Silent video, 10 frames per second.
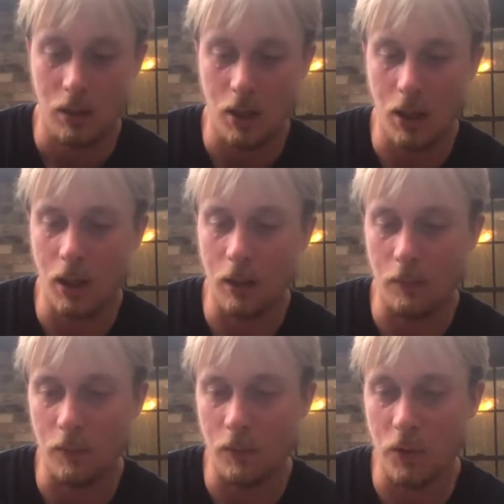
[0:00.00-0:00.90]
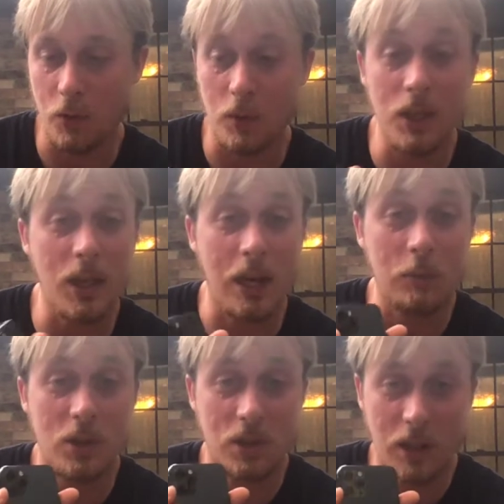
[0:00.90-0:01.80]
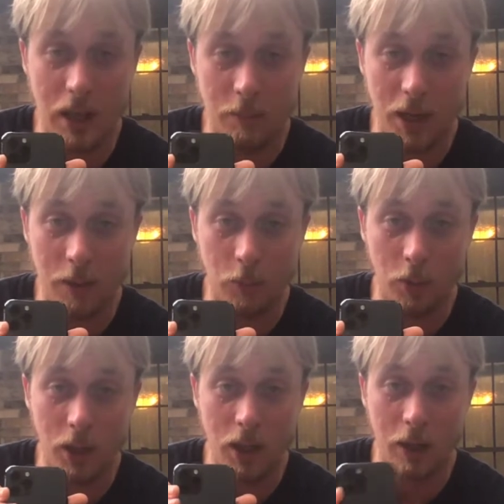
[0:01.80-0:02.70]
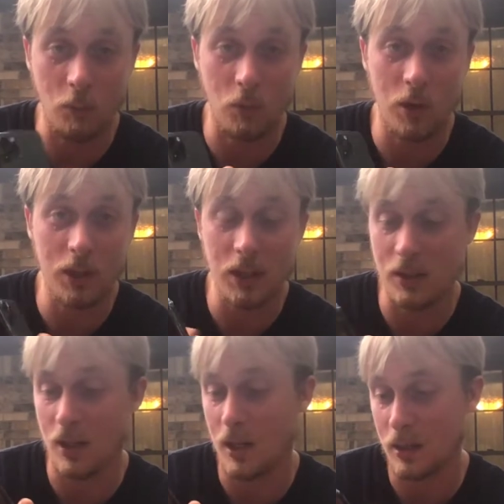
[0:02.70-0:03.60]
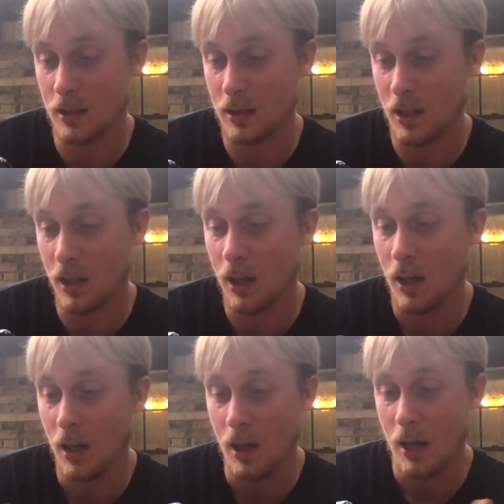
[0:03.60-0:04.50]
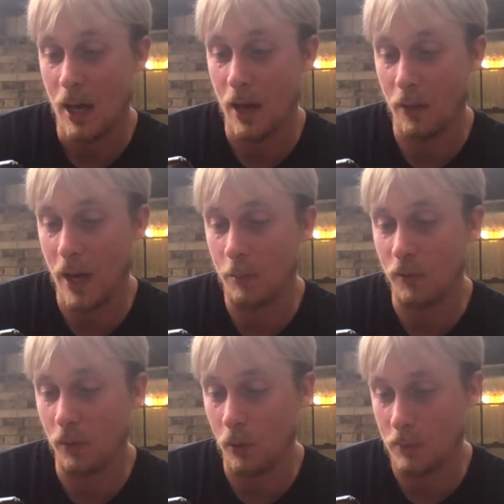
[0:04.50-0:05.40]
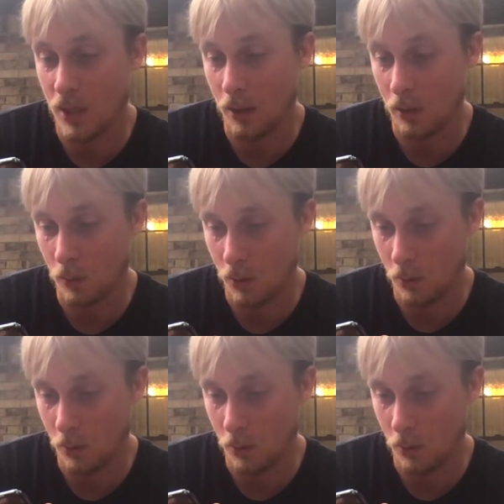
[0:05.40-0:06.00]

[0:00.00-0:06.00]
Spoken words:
3 cameras on that bad boy. I'm really excited to see how that performs out in the real